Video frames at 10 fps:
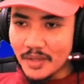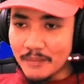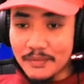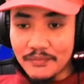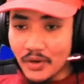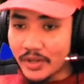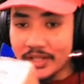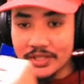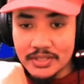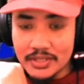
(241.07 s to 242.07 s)
Before,
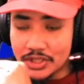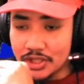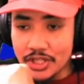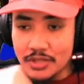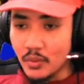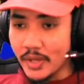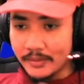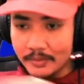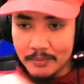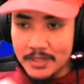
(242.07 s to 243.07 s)
he she just went
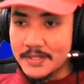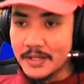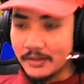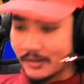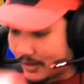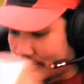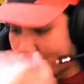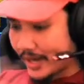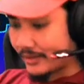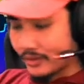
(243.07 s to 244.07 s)
missing
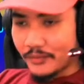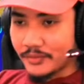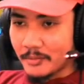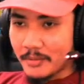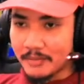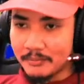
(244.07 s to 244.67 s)
right off the bat.